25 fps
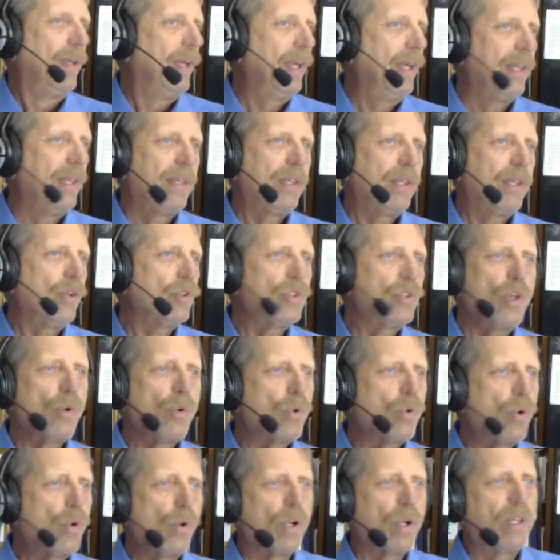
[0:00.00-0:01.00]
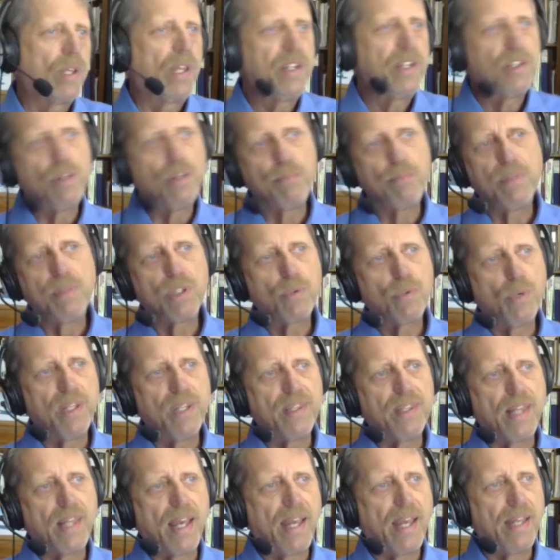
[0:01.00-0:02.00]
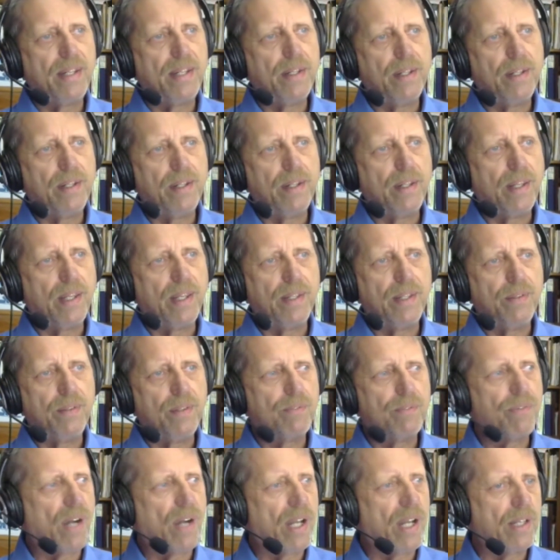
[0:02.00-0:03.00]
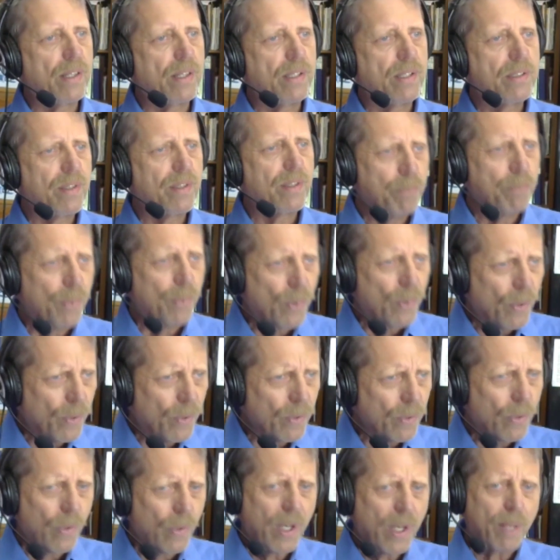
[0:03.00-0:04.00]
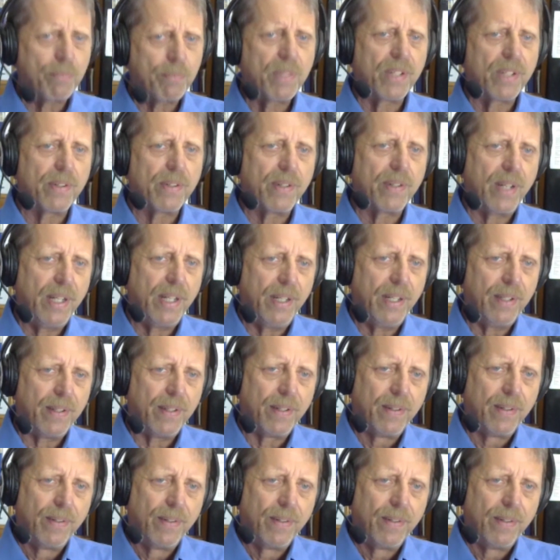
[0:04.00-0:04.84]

There's no correlation between that and violence. Bull crap, there ain't.